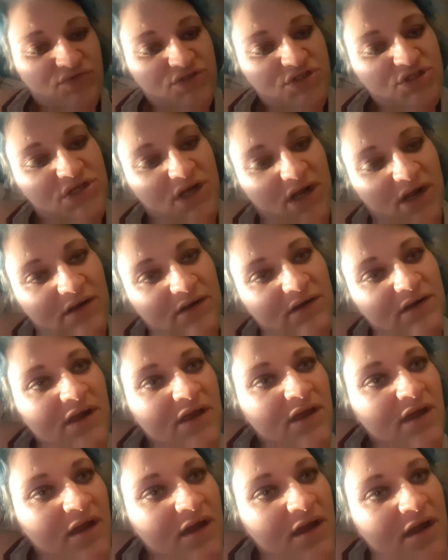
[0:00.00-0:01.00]
Shell.
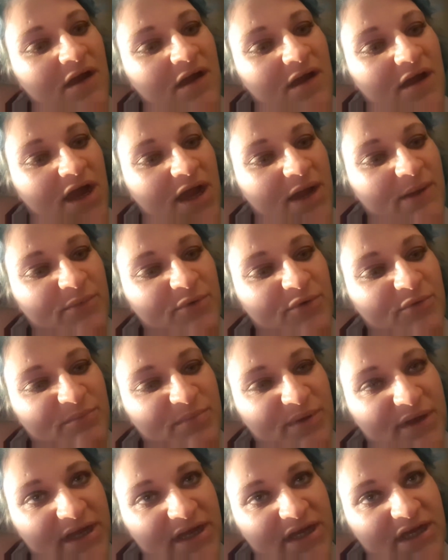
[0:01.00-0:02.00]
I'm on
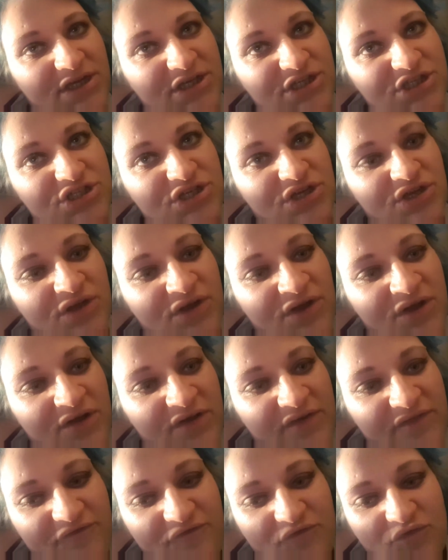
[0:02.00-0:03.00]
page
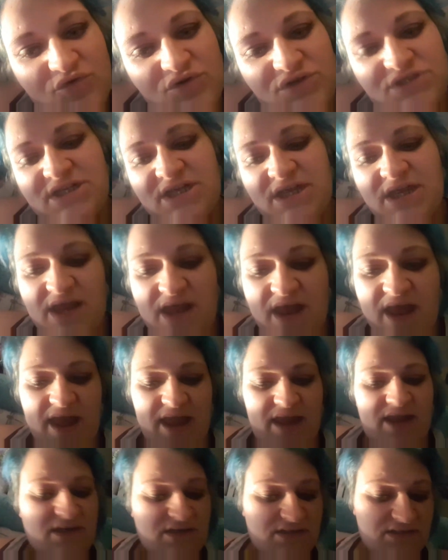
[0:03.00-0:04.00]

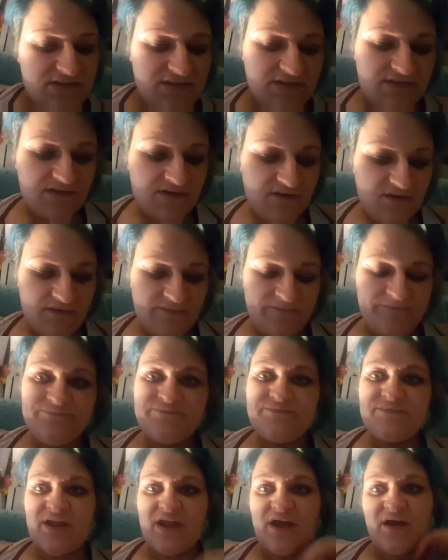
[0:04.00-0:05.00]
48
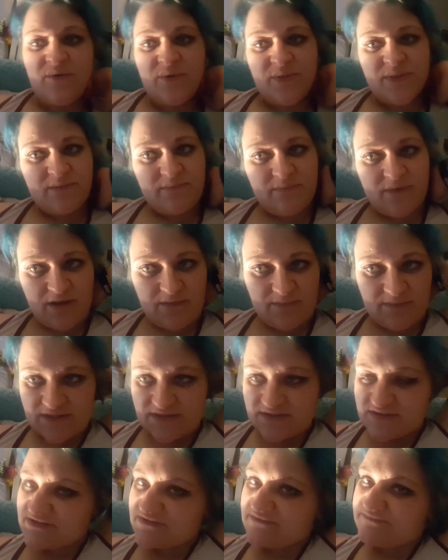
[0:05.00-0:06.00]
now at the
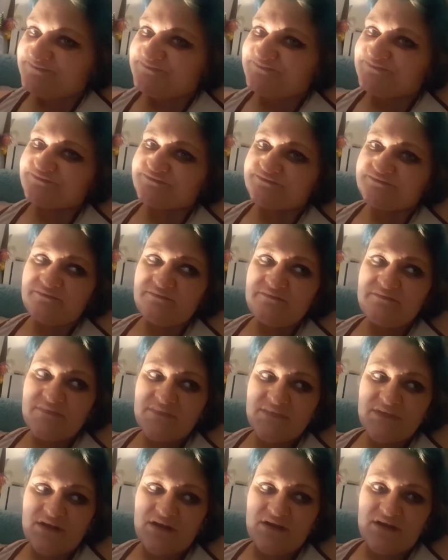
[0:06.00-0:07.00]
moment.
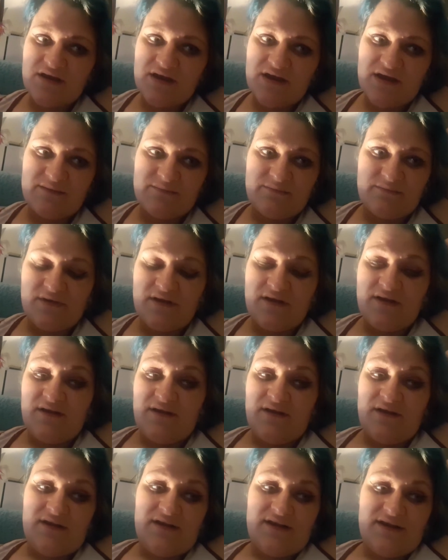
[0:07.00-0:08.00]

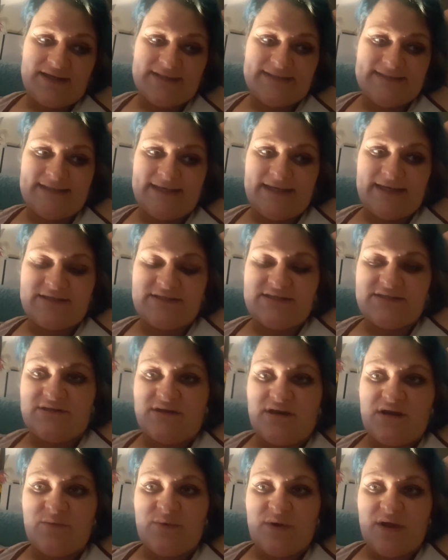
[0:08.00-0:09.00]
Like I say, I
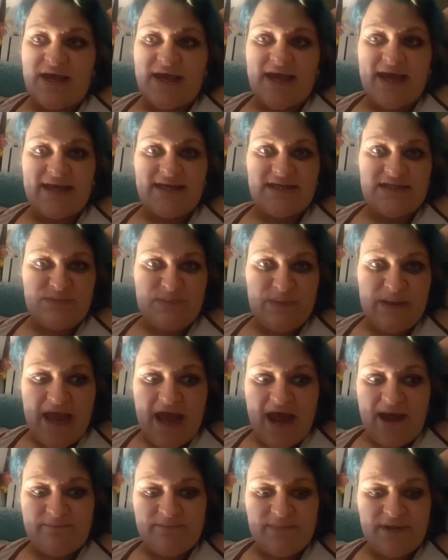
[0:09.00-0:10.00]
start work at 8
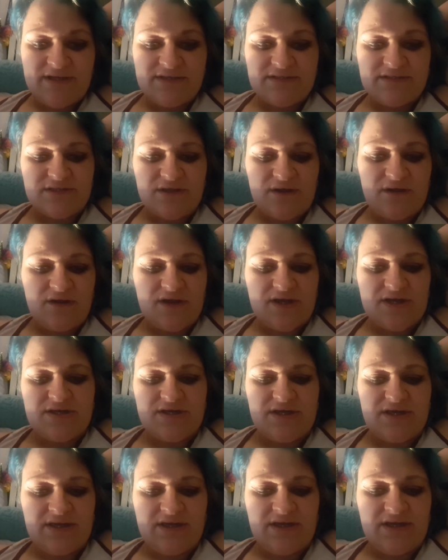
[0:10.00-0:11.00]
p.m, so I'm
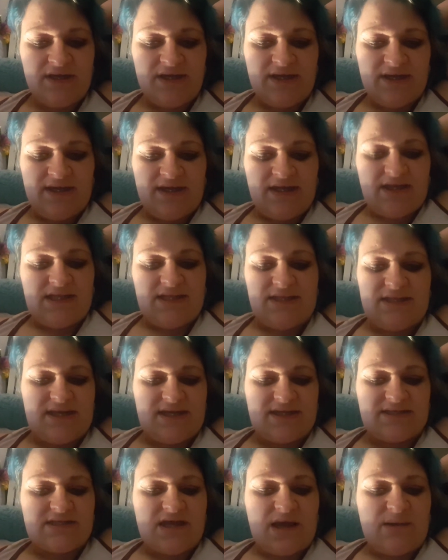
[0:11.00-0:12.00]
going to, in the
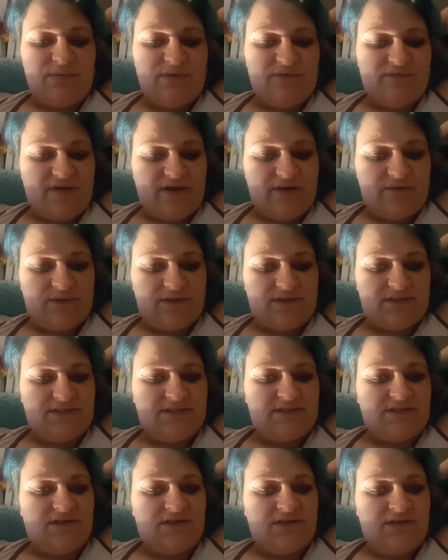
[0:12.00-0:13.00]
next couple of
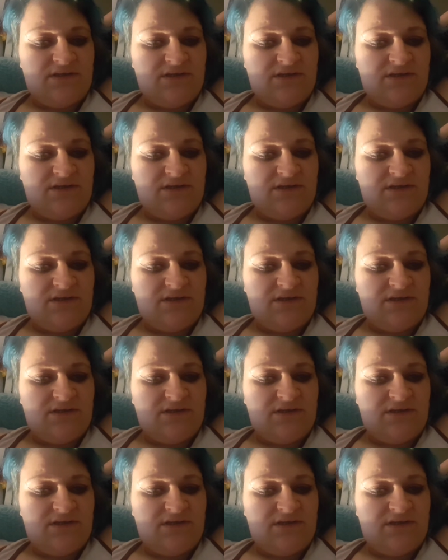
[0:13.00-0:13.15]
hours,